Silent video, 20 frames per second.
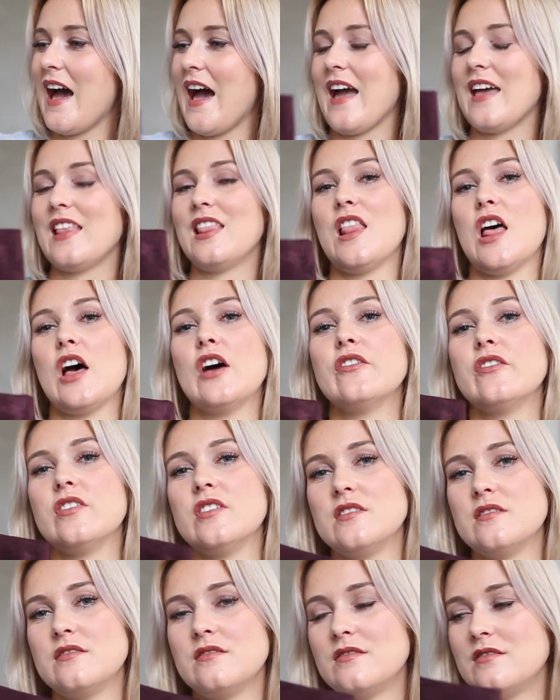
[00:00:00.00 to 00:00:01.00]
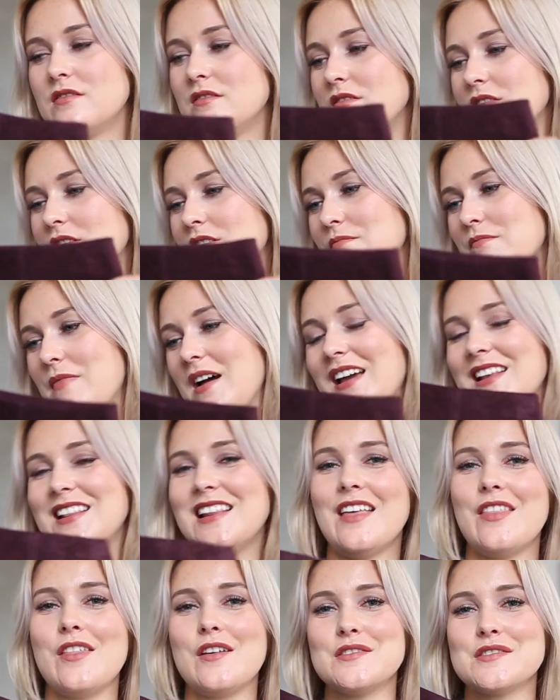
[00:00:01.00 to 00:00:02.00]
I love my
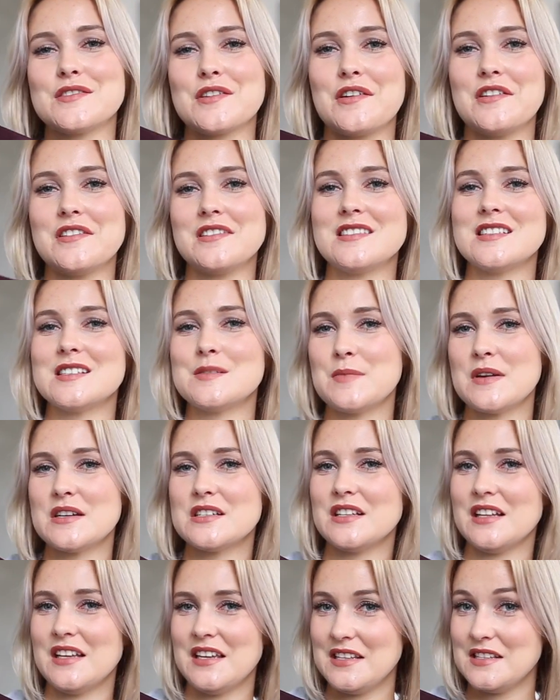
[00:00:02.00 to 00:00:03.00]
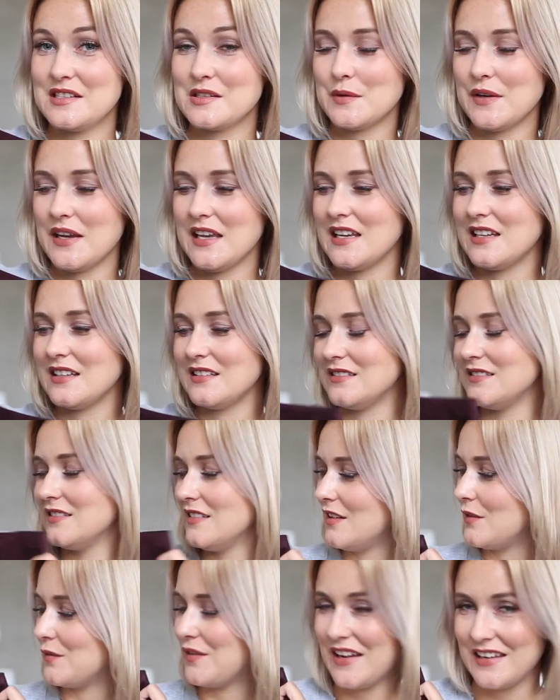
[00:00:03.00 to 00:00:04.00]
leather skirts, especially in suede
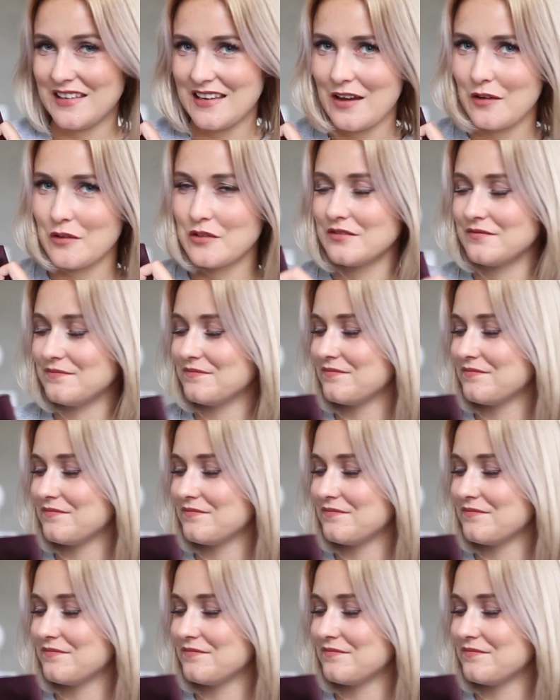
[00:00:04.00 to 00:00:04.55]
right now.